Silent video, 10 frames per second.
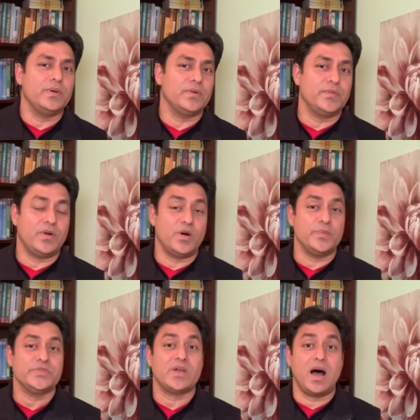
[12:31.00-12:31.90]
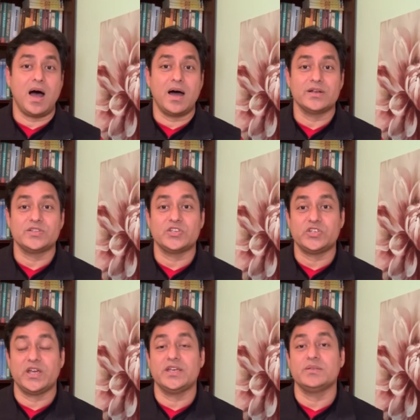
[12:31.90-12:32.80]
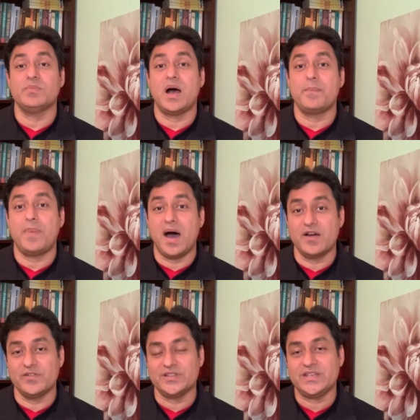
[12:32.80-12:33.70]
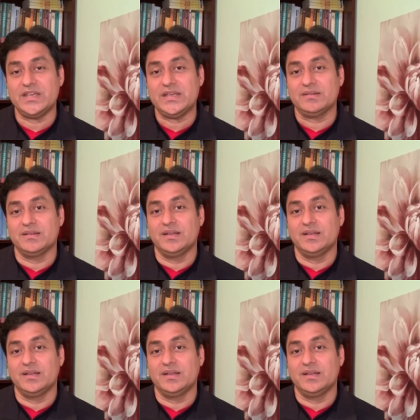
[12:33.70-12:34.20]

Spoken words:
forms are such as Ma Parvati,